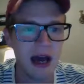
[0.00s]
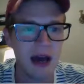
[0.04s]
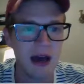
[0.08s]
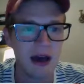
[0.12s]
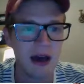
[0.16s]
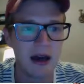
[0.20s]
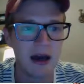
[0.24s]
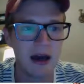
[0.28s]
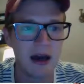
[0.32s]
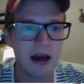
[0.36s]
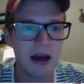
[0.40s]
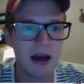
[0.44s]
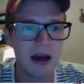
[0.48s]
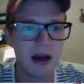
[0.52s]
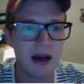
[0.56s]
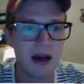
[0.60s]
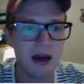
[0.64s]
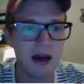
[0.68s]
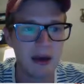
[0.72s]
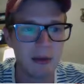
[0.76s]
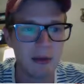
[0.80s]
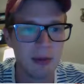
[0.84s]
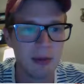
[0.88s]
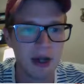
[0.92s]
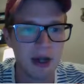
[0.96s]
Uh,
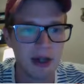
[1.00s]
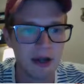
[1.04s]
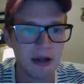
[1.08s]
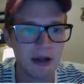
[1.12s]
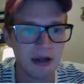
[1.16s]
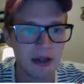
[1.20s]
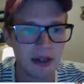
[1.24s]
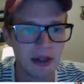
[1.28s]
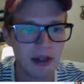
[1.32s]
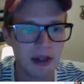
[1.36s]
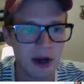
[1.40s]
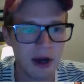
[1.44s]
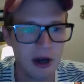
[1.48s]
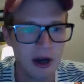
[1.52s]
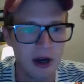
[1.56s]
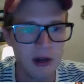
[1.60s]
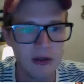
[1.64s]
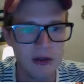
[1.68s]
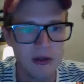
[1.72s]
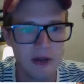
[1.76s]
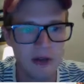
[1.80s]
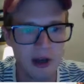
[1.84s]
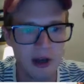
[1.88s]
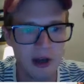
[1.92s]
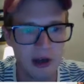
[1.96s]
but you can
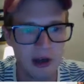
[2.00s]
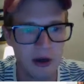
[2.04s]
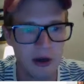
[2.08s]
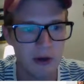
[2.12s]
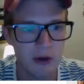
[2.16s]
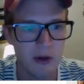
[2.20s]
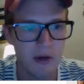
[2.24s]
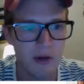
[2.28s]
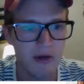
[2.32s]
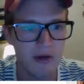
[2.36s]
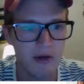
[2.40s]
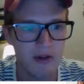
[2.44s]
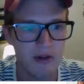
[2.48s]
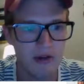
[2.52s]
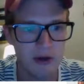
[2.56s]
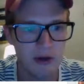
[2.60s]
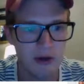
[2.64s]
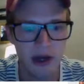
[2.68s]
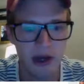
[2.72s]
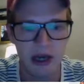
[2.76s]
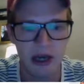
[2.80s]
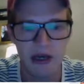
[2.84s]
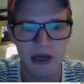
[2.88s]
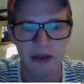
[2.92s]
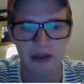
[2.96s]
also just go
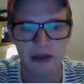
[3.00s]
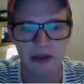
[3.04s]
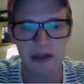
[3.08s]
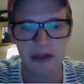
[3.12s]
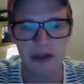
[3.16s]
ahead and like